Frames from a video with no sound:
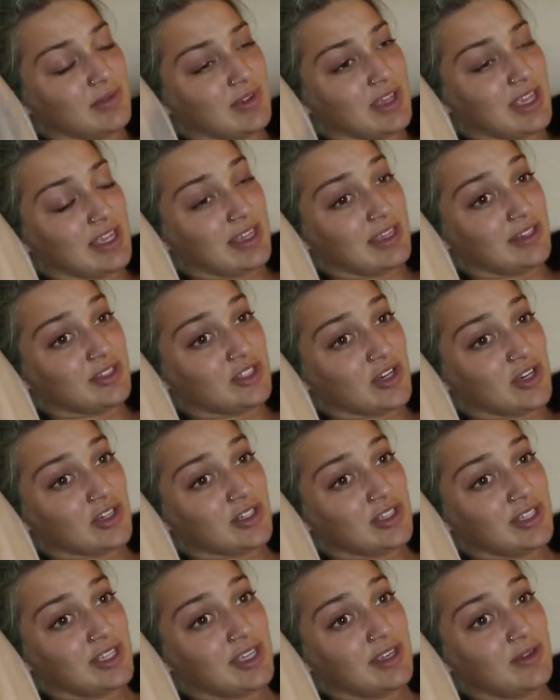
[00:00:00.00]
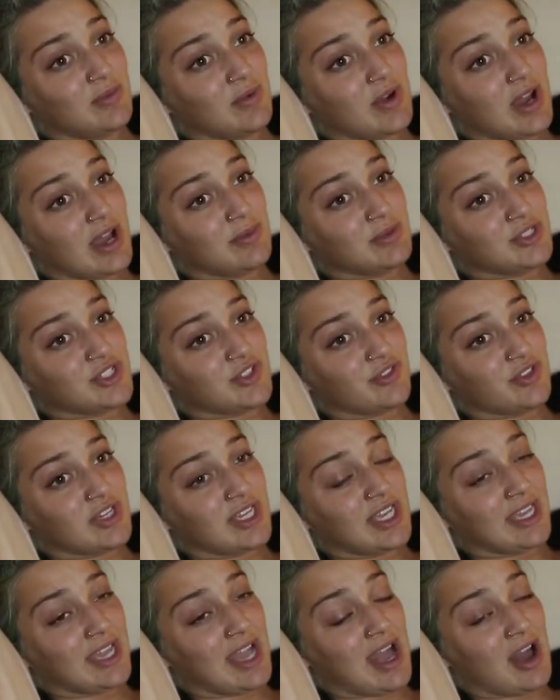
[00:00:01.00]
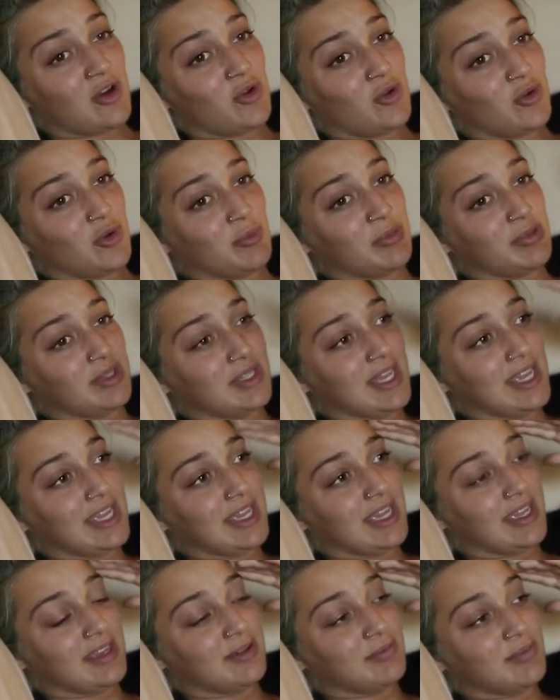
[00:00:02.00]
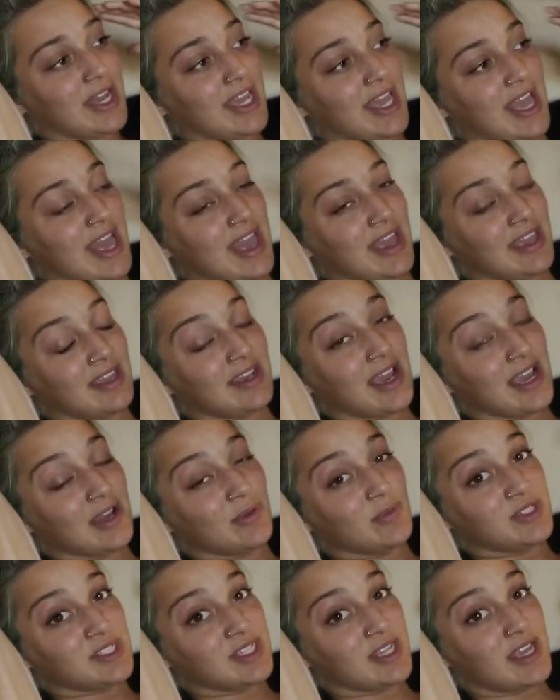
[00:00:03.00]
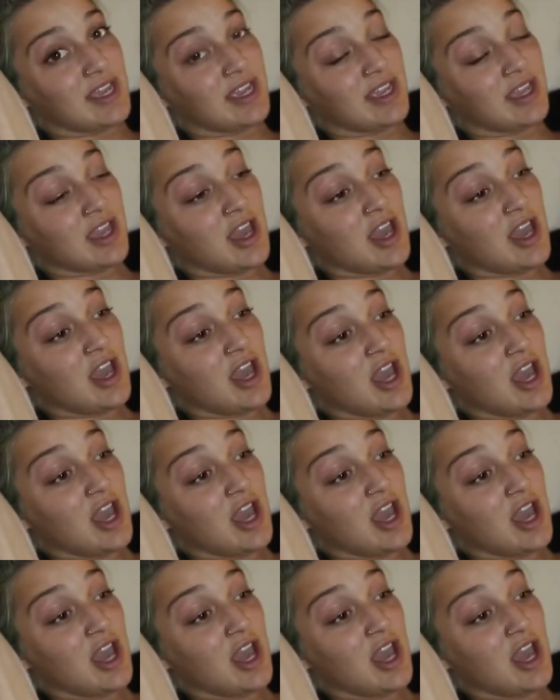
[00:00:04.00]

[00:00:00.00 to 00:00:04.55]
internally I was freaking out, but like in my head I was like,